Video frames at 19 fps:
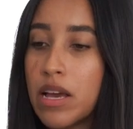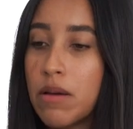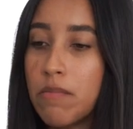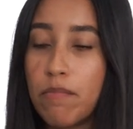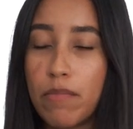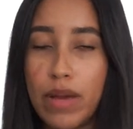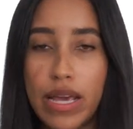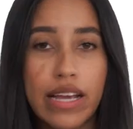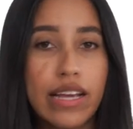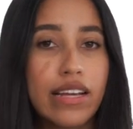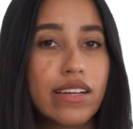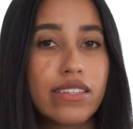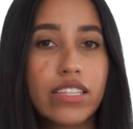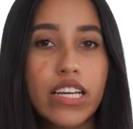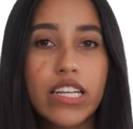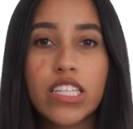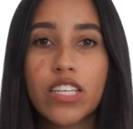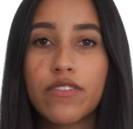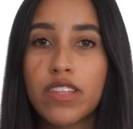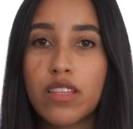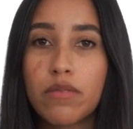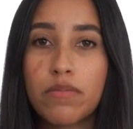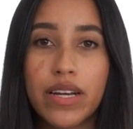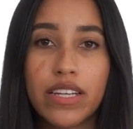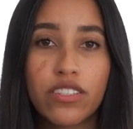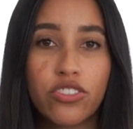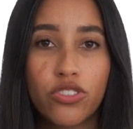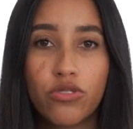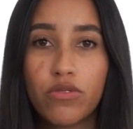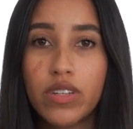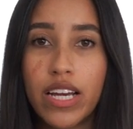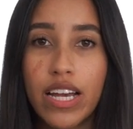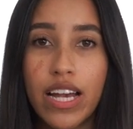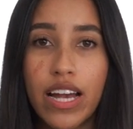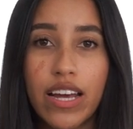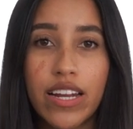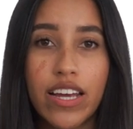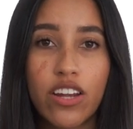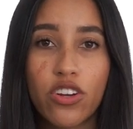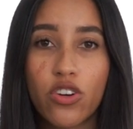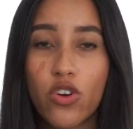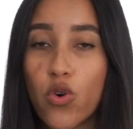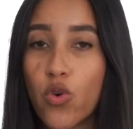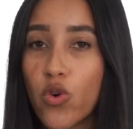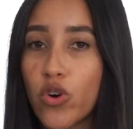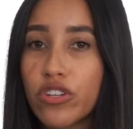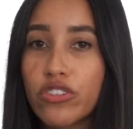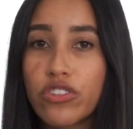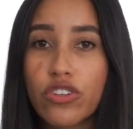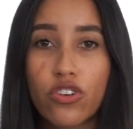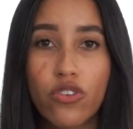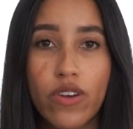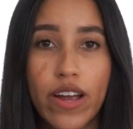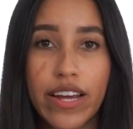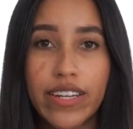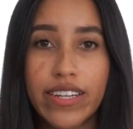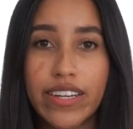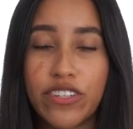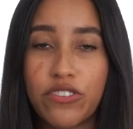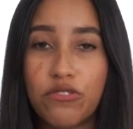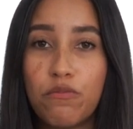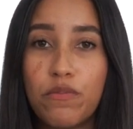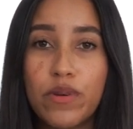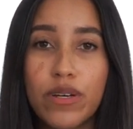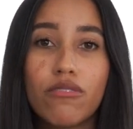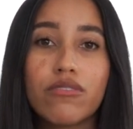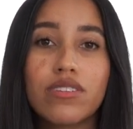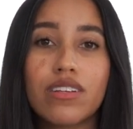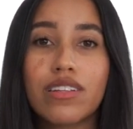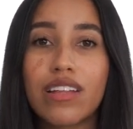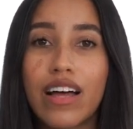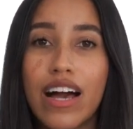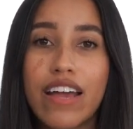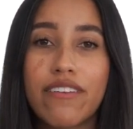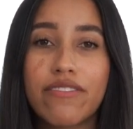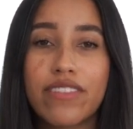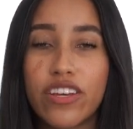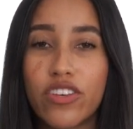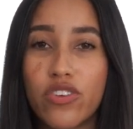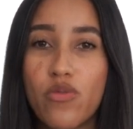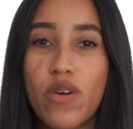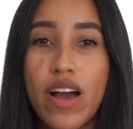making sense of it the best you can, and course correcting to build a life that you